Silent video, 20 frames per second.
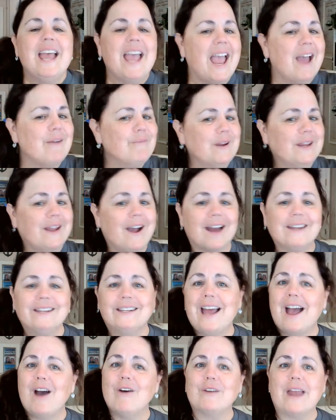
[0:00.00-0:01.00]
And we got
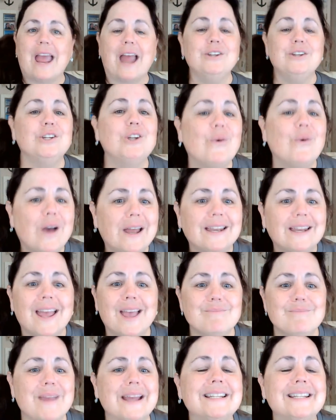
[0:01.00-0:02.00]
it out. And you know what?
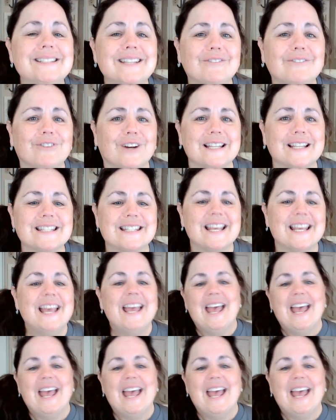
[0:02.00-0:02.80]
It made a difference.